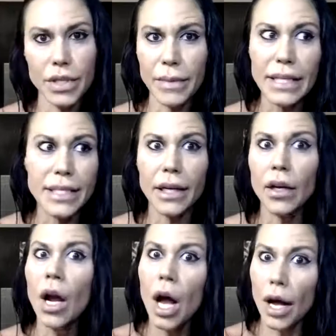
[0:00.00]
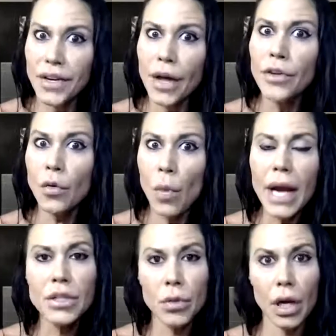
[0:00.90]
I mean, is there another
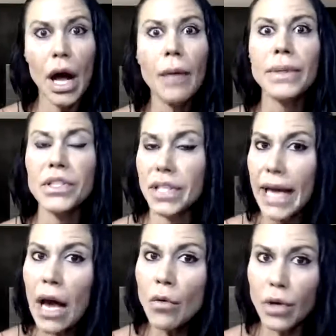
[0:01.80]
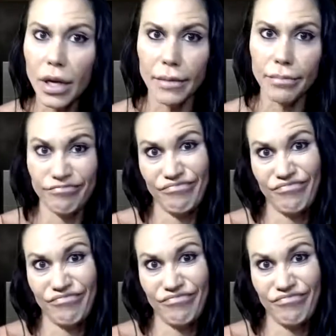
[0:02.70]
way to accomplish the outcome?